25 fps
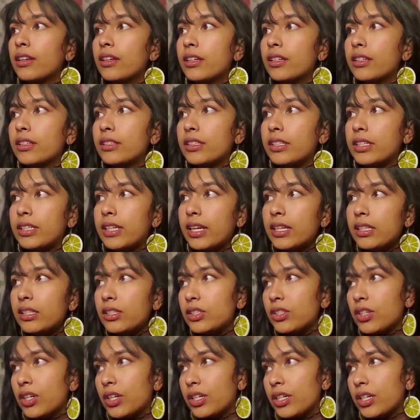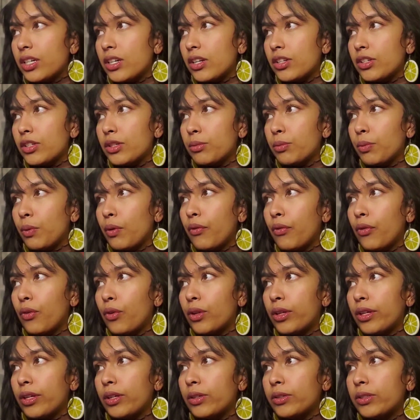To get started on your
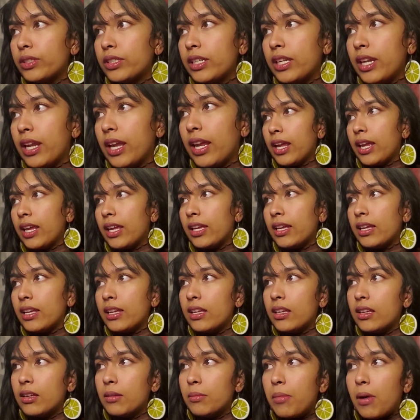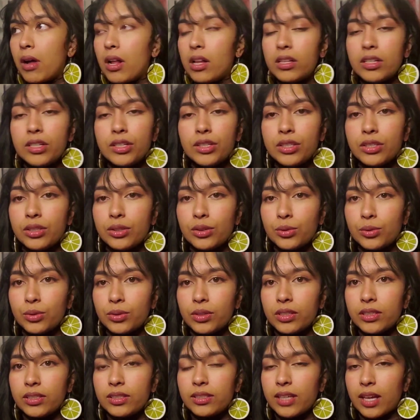portfolio today, polish school
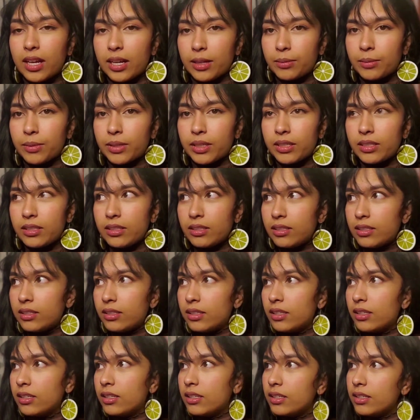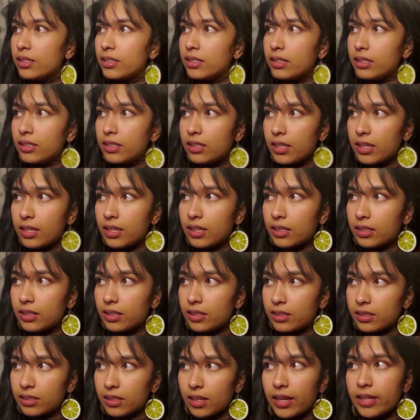assignments, seek
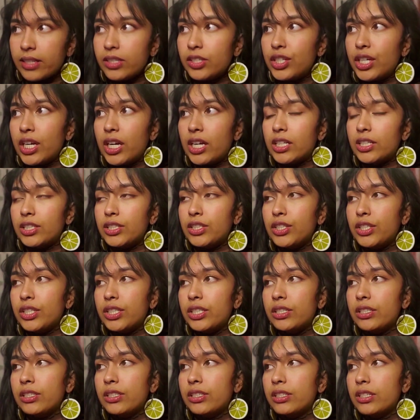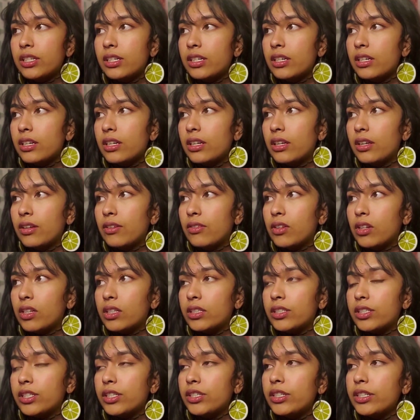design challenges,
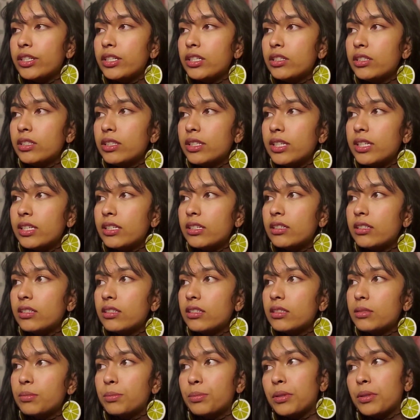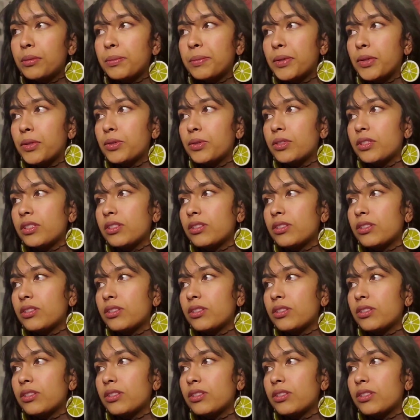volunteer your skills, propose a